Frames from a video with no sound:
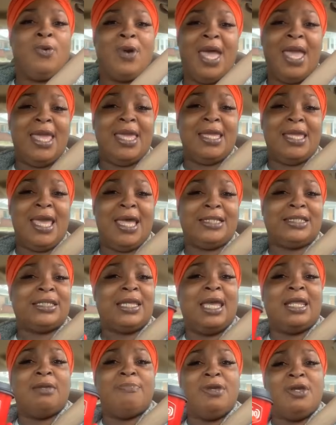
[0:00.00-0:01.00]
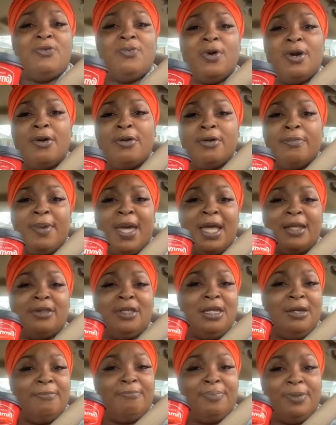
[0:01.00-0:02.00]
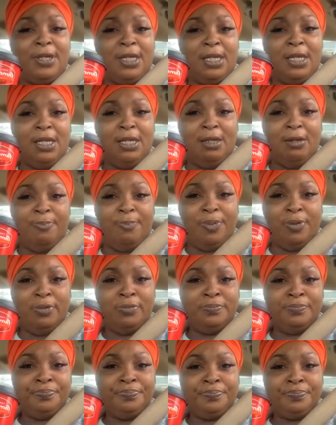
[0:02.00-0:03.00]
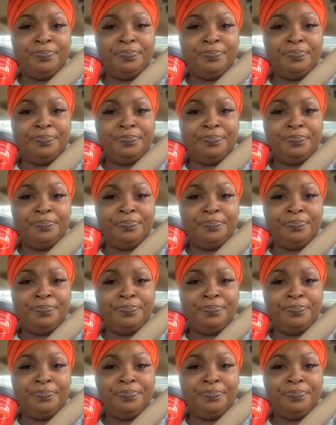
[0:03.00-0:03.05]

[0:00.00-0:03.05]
I ain't got time to be worrying about them people.